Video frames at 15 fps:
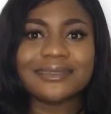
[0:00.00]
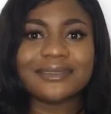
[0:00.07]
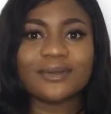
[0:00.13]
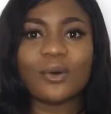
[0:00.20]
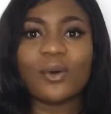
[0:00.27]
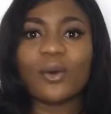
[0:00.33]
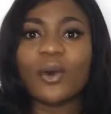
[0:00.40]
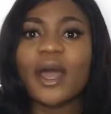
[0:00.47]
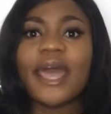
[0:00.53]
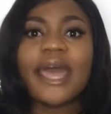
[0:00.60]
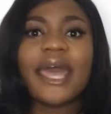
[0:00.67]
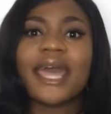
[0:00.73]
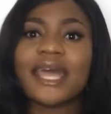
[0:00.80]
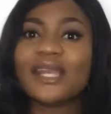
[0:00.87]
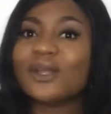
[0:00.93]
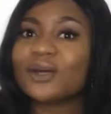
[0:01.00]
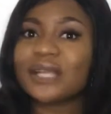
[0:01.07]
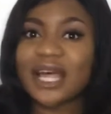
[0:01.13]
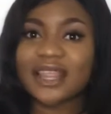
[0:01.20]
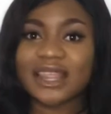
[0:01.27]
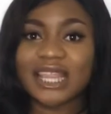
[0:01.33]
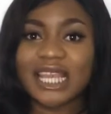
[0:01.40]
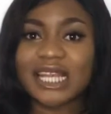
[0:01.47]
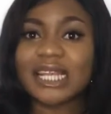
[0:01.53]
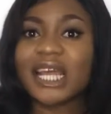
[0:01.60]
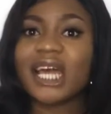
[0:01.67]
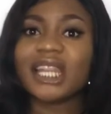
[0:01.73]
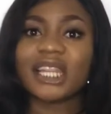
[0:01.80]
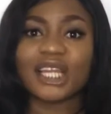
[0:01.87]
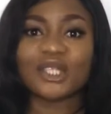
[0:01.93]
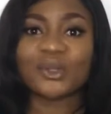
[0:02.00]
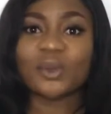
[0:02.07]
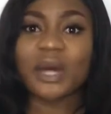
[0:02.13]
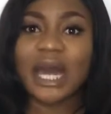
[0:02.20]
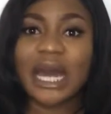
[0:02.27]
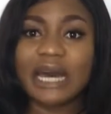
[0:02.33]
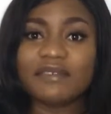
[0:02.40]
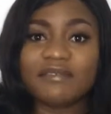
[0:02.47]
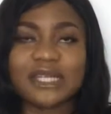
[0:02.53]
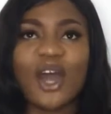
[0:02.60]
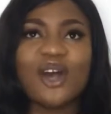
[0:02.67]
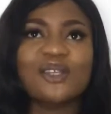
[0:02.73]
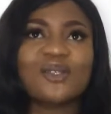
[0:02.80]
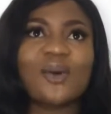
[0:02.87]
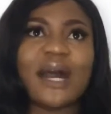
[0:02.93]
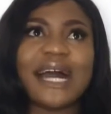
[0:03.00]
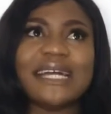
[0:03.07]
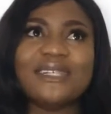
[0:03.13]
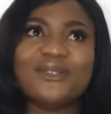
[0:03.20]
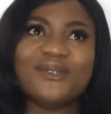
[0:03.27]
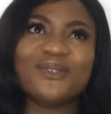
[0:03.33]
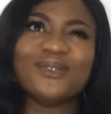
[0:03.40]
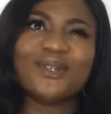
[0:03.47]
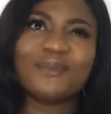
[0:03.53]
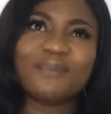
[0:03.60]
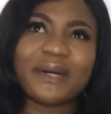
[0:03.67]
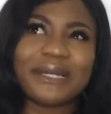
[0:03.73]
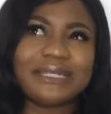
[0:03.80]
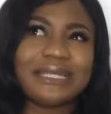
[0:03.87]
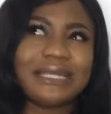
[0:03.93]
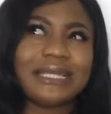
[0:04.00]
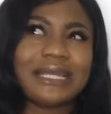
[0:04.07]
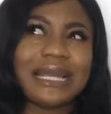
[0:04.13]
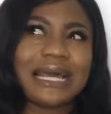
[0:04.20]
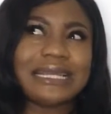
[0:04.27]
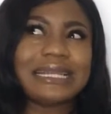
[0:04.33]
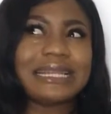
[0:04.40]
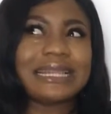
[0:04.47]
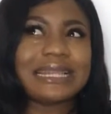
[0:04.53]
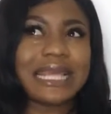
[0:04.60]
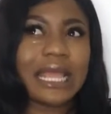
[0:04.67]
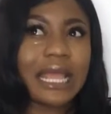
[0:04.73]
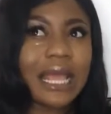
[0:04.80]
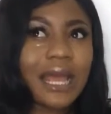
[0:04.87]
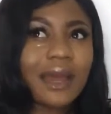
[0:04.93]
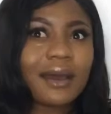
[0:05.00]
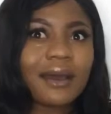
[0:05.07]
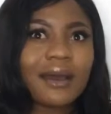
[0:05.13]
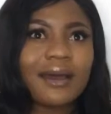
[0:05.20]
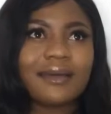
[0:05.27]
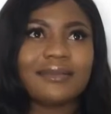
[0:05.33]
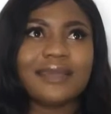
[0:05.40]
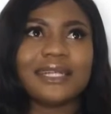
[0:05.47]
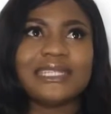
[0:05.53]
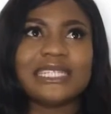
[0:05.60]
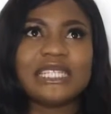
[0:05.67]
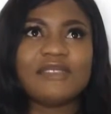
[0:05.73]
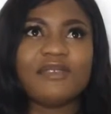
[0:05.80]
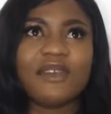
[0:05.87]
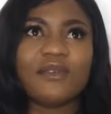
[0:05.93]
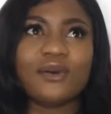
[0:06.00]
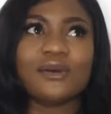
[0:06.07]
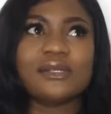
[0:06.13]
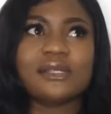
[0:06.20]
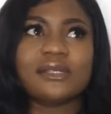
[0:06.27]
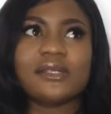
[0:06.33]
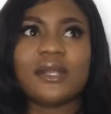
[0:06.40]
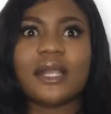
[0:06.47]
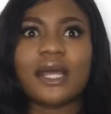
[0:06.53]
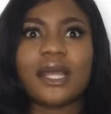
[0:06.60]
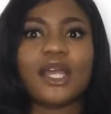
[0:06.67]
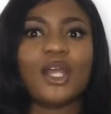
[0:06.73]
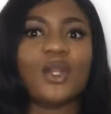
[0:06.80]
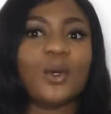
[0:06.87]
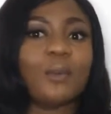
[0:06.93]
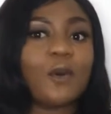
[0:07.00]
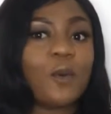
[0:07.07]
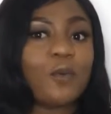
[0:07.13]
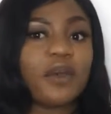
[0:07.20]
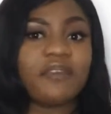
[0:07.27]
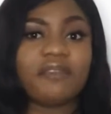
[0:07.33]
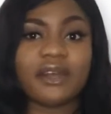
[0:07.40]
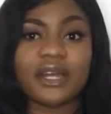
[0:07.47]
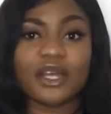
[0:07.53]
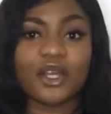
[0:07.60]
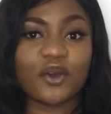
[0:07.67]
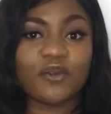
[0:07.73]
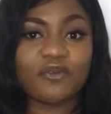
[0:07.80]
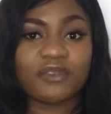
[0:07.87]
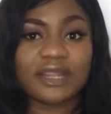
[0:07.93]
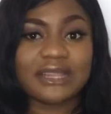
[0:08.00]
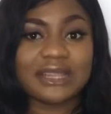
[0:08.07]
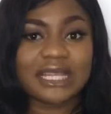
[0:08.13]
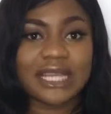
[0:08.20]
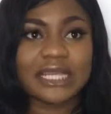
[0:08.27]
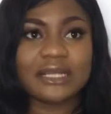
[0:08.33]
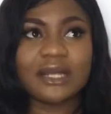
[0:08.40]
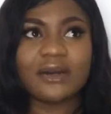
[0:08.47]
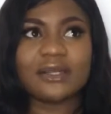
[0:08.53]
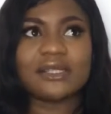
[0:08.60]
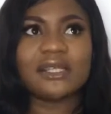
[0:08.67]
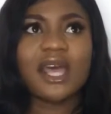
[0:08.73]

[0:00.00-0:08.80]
or any other thing that you have. So I do not particularly think that this favors like a normal boyfriend and girlfriend thing, because